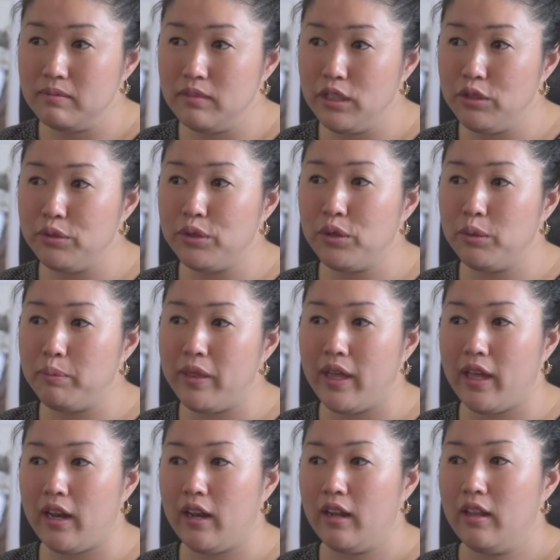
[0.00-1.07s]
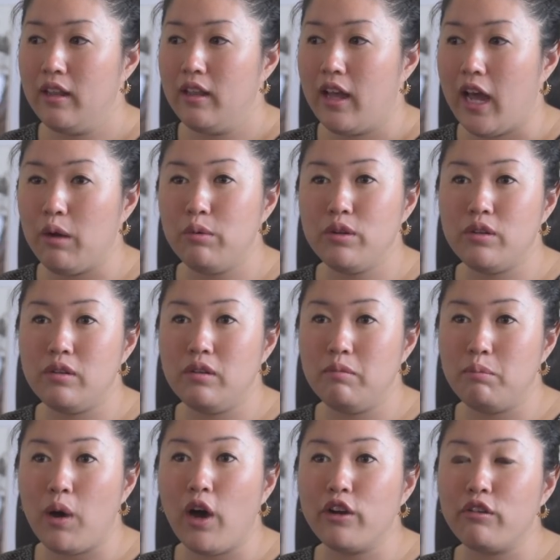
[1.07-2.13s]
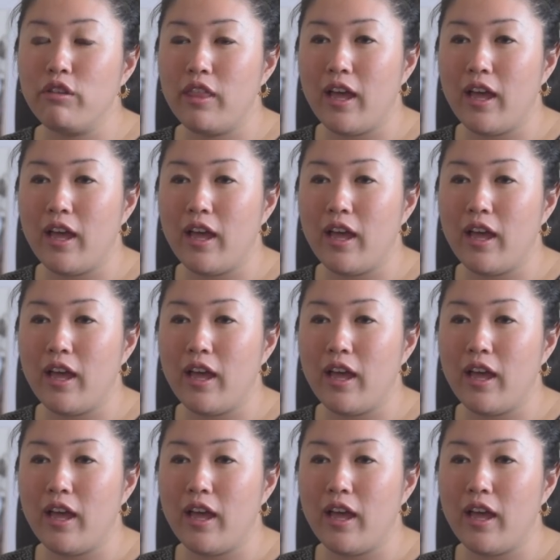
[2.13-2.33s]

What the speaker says: you would hope that I would model